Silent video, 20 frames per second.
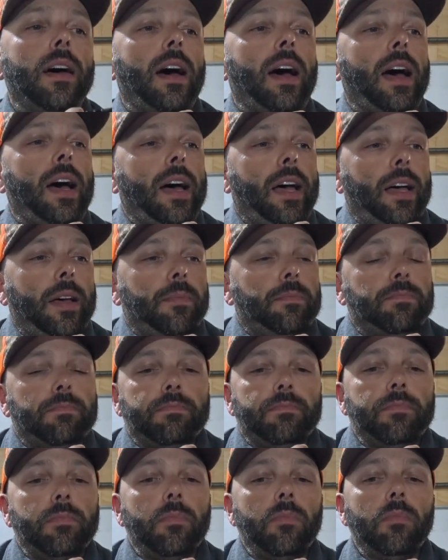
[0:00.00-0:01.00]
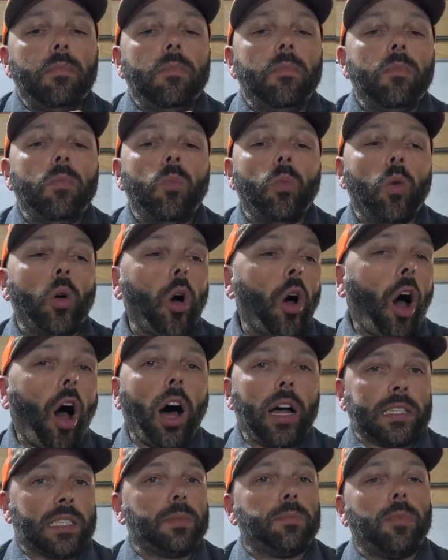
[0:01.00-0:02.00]

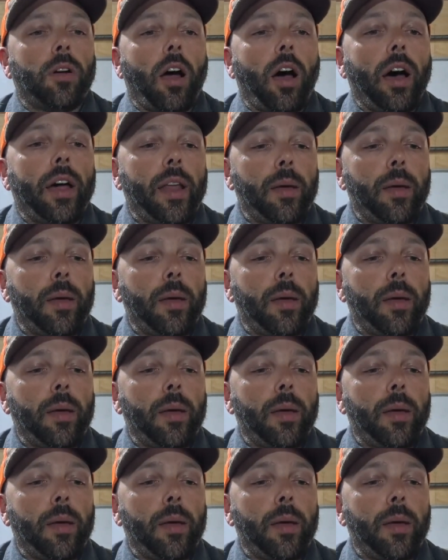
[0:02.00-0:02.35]
Awesome rod.